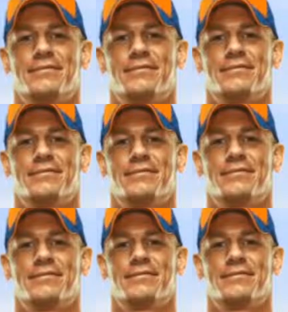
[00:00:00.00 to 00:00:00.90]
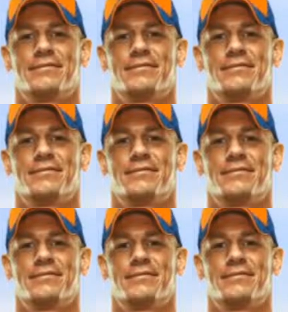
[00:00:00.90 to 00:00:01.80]

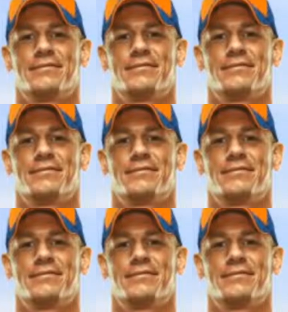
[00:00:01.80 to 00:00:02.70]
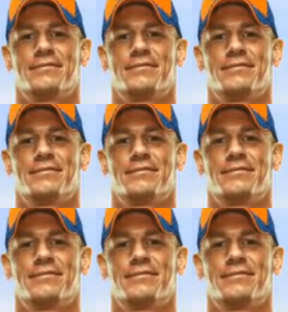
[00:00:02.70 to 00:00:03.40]
Nothing is said.